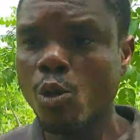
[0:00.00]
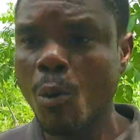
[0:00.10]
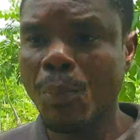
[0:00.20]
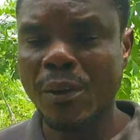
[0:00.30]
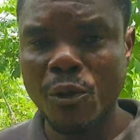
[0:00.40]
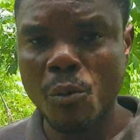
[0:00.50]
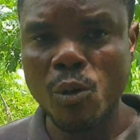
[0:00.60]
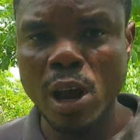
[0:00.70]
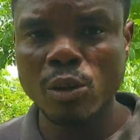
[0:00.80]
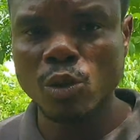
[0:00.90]
not perform
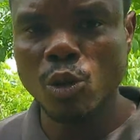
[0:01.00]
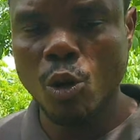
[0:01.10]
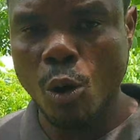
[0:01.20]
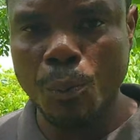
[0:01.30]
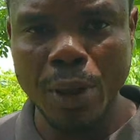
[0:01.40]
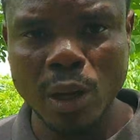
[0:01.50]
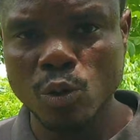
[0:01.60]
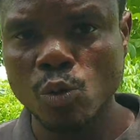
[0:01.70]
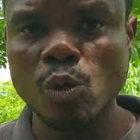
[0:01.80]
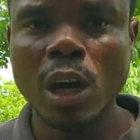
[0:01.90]
well compared
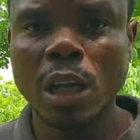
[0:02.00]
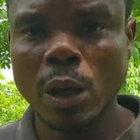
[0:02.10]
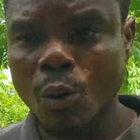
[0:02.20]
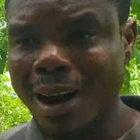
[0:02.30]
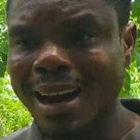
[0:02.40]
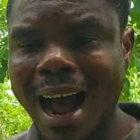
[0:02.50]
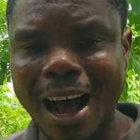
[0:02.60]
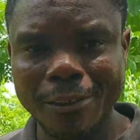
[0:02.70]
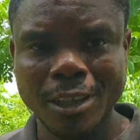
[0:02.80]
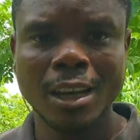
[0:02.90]
to the one that
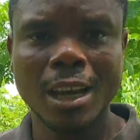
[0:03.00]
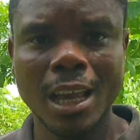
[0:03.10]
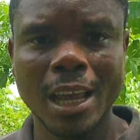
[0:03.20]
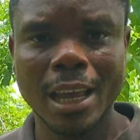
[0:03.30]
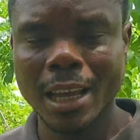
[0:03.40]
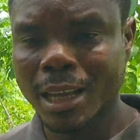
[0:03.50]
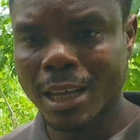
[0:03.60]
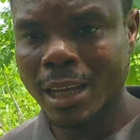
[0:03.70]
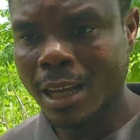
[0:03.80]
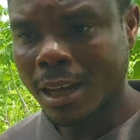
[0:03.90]
has
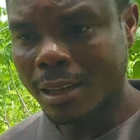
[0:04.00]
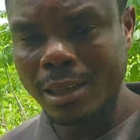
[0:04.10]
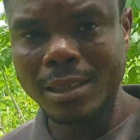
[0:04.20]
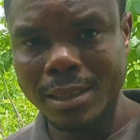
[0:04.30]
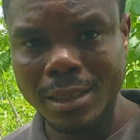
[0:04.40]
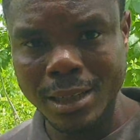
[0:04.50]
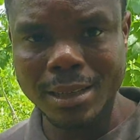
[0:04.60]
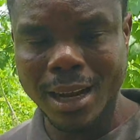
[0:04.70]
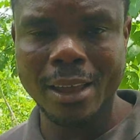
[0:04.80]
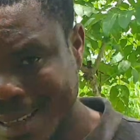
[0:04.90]
this
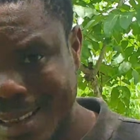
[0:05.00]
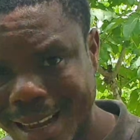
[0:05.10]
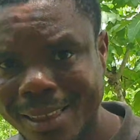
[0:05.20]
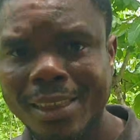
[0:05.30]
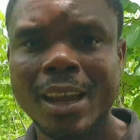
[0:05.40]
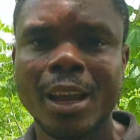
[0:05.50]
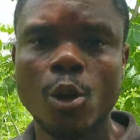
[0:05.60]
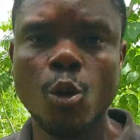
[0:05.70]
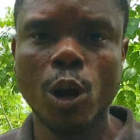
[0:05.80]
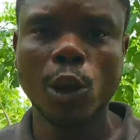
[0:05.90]
length.
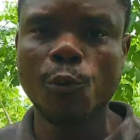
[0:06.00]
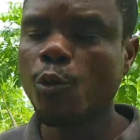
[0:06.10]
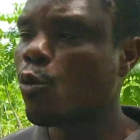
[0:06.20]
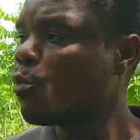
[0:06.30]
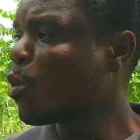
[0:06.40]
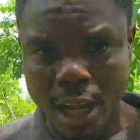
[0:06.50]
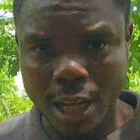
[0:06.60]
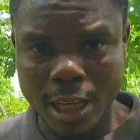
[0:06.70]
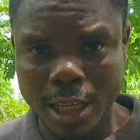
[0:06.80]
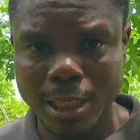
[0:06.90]
It will give you
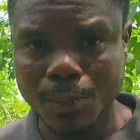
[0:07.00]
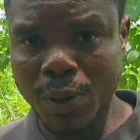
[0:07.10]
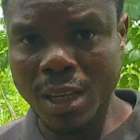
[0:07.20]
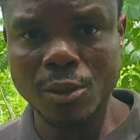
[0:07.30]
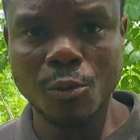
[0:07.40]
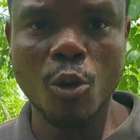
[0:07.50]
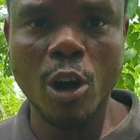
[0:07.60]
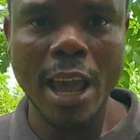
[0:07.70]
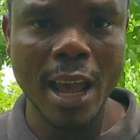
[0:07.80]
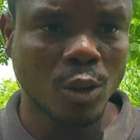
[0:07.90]
more space for
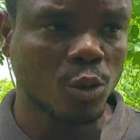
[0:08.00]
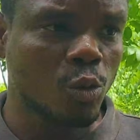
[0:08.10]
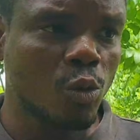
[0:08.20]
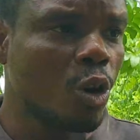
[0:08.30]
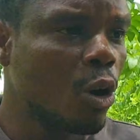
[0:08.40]
air to